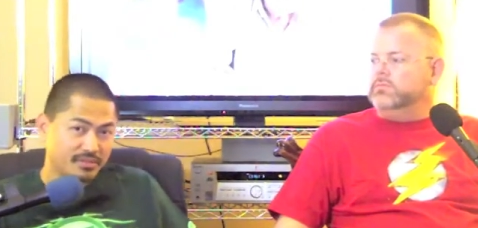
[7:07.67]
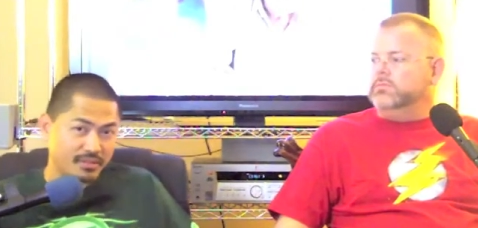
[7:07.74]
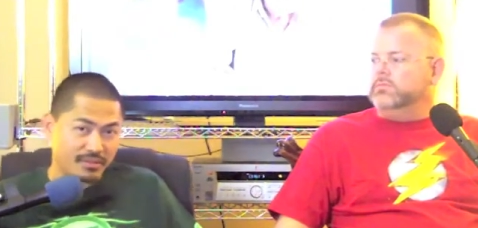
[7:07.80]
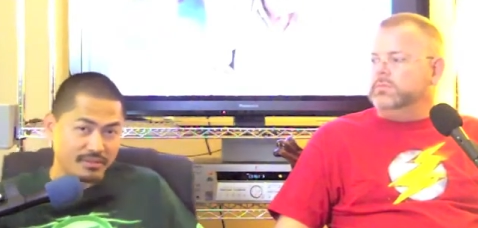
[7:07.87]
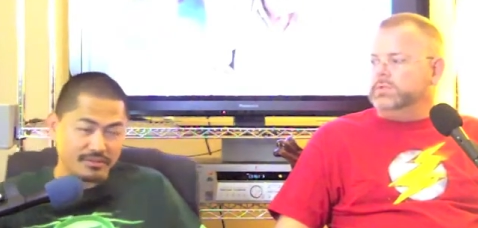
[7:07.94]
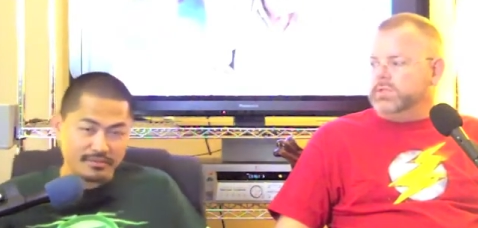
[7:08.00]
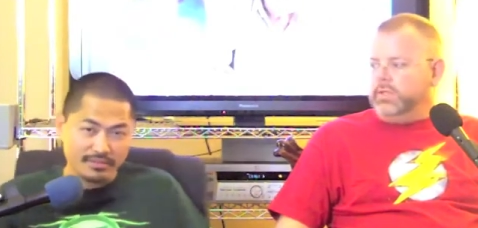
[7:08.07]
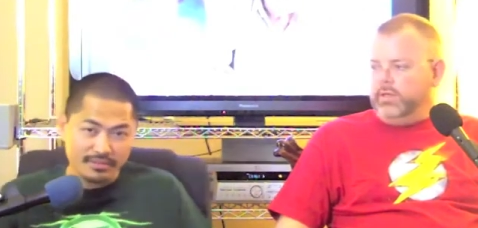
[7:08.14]

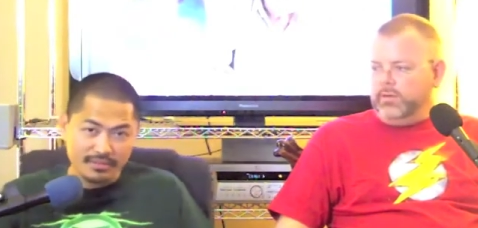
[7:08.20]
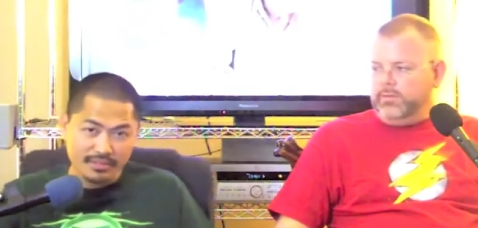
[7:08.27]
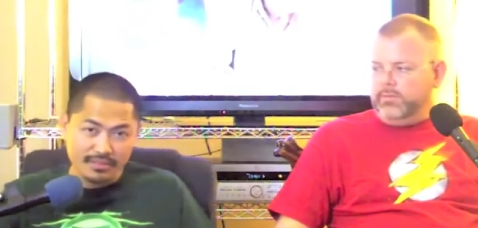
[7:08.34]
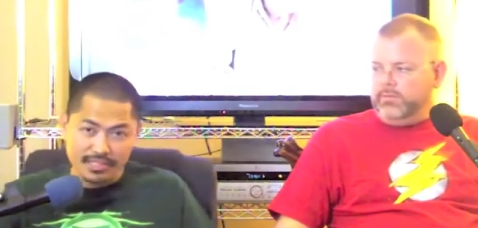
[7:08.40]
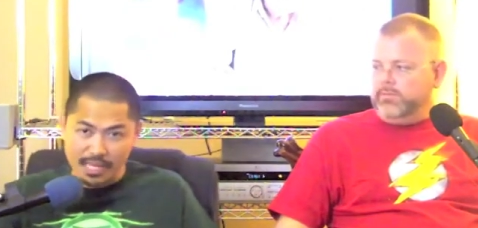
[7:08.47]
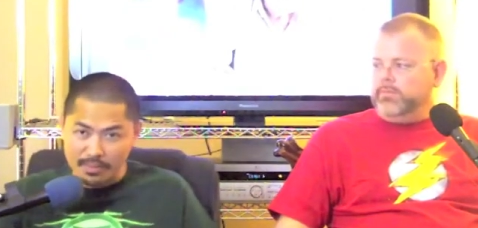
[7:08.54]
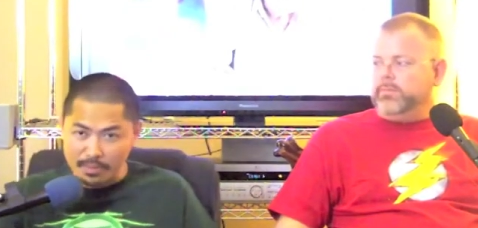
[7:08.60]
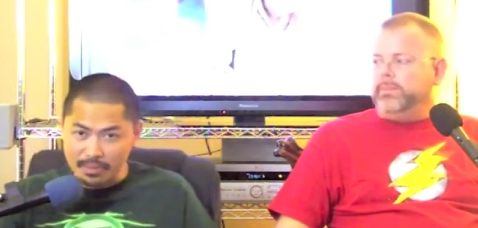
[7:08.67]
Speaker 1: So yeah.
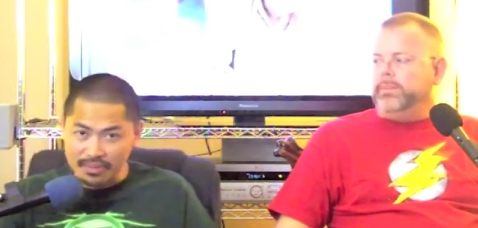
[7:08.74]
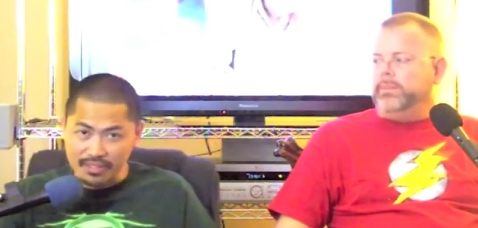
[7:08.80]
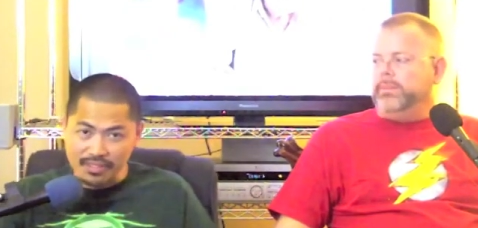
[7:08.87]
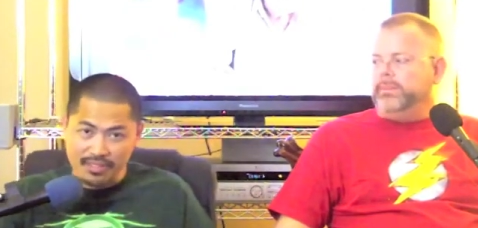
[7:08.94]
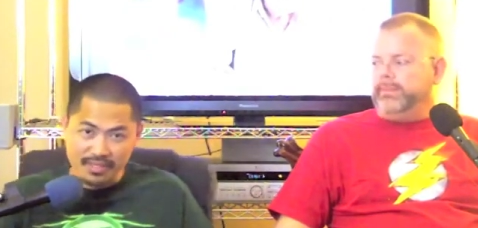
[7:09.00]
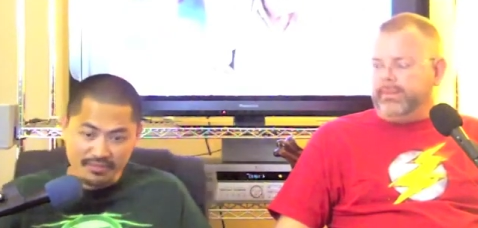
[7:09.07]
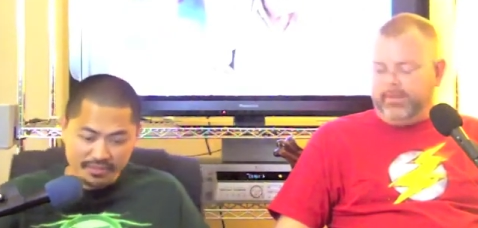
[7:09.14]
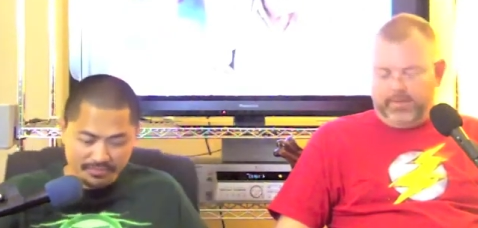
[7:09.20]
happy
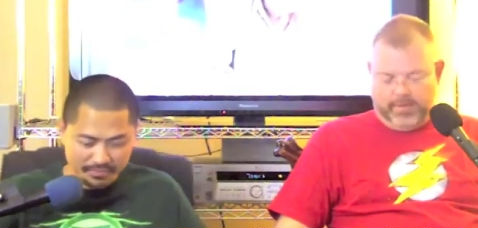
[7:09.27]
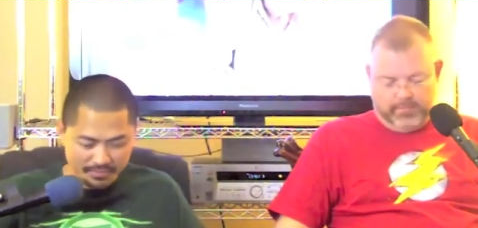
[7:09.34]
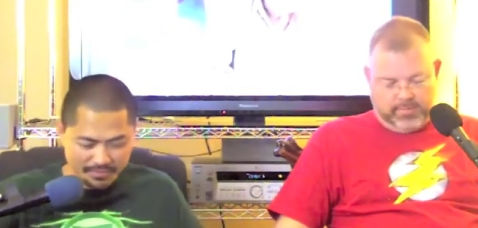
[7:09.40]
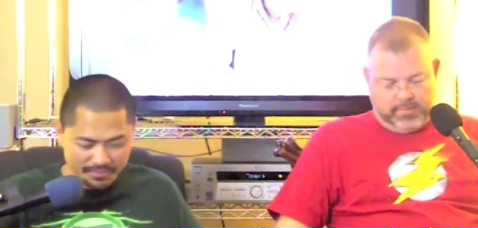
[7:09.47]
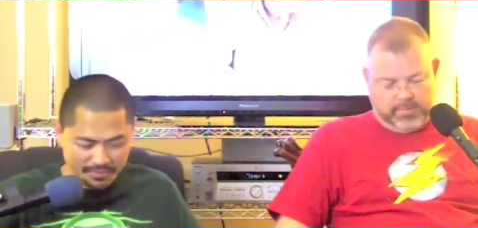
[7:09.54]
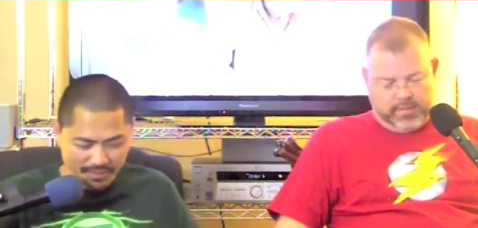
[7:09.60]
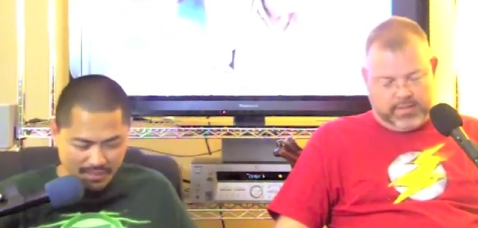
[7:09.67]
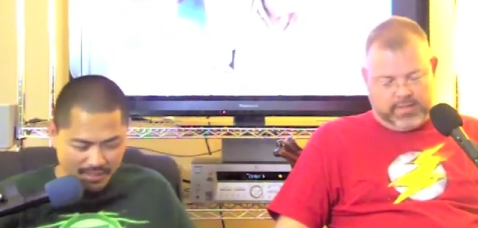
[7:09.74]
birthday, Devin.
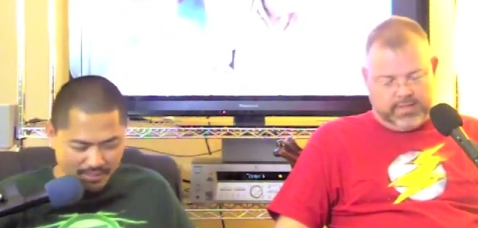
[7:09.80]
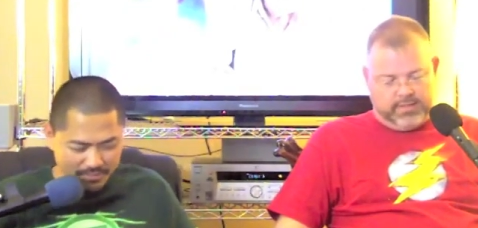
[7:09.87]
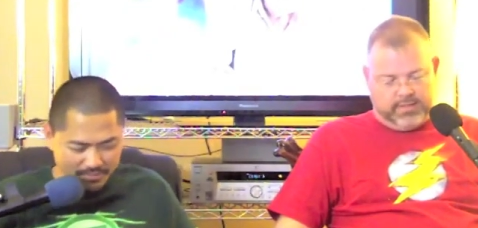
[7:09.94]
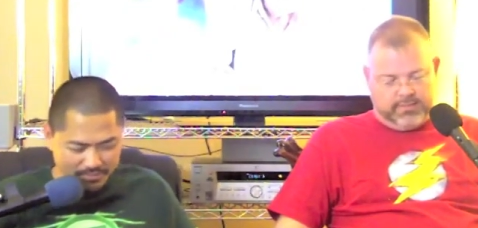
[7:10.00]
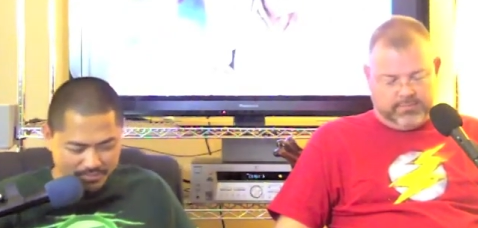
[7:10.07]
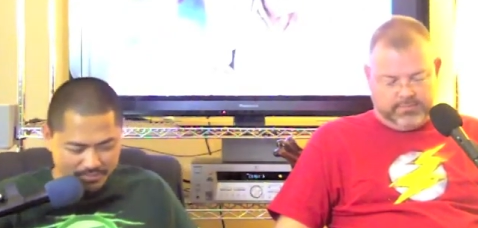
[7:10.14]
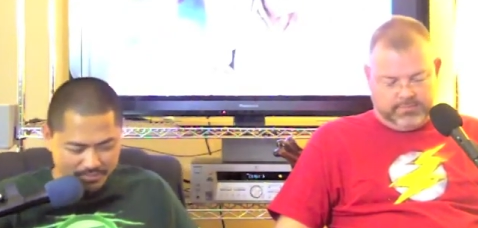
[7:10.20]
Happy birthday.